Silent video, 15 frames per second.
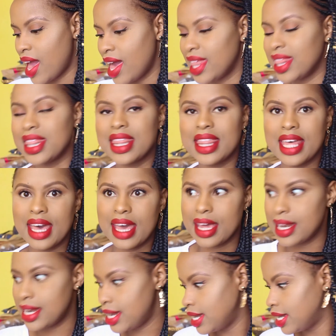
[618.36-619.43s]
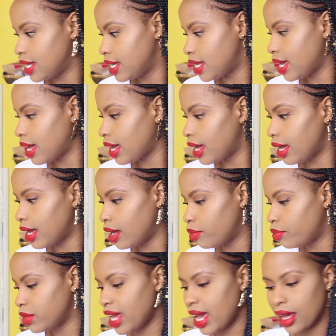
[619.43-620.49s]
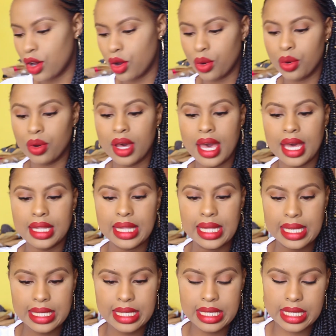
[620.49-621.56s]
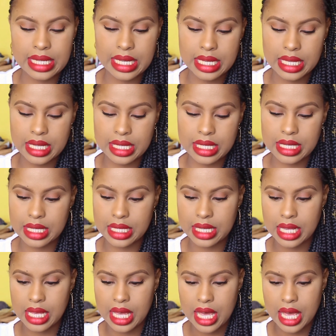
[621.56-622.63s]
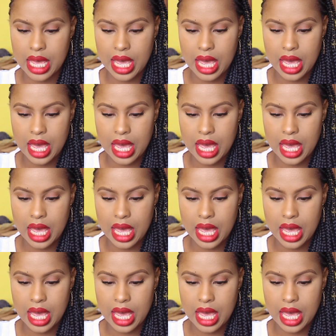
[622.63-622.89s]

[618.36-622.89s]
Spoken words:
And then yeah, oh, and this is a